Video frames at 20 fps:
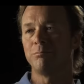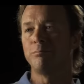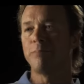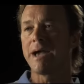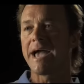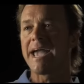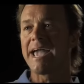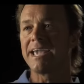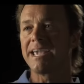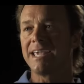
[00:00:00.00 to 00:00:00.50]

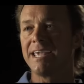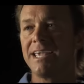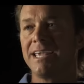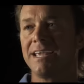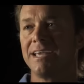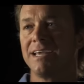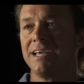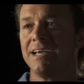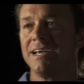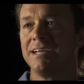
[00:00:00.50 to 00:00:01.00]

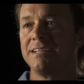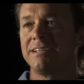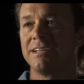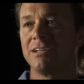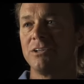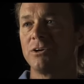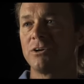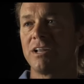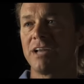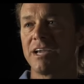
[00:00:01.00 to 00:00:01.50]
Baggy,
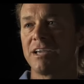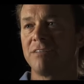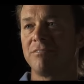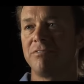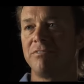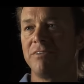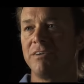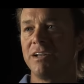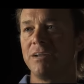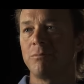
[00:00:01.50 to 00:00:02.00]
didn't look like it
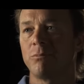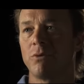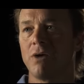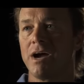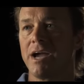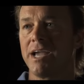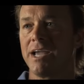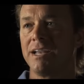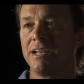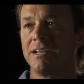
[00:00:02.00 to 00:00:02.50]
fit him
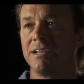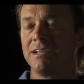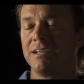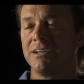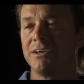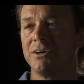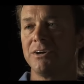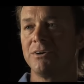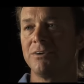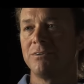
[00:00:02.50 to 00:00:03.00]
right.
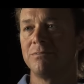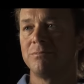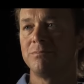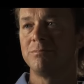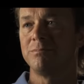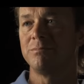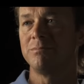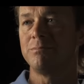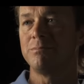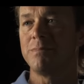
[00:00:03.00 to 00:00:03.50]
You know,
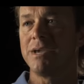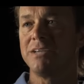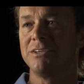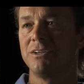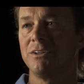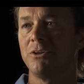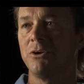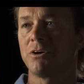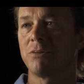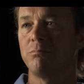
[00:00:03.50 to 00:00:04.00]
made
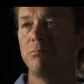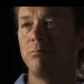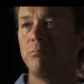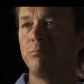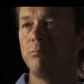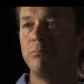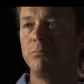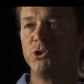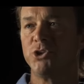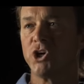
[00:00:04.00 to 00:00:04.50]
you look
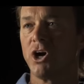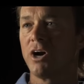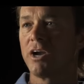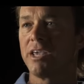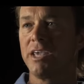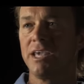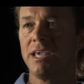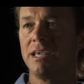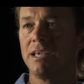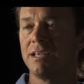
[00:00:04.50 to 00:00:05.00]

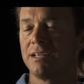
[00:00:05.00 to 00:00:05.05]
chunky